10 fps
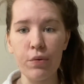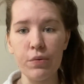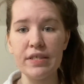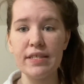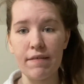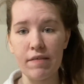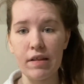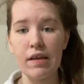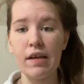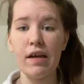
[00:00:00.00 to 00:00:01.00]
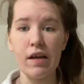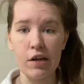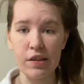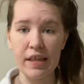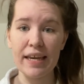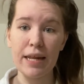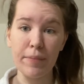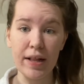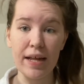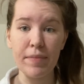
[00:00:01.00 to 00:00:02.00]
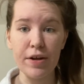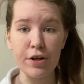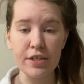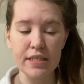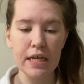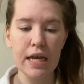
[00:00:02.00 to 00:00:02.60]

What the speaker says: was definitely a good thing, and I'm glad my nurse